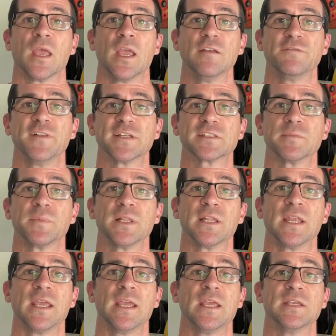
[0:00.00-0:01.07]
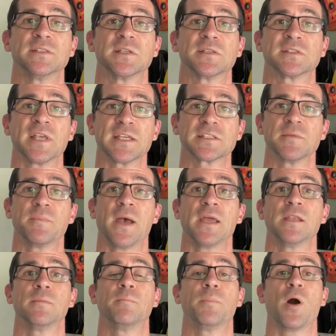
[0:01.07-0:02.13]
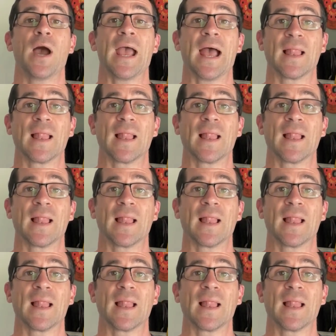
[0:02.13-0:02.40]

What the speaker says: Inflexibility is exacerbated by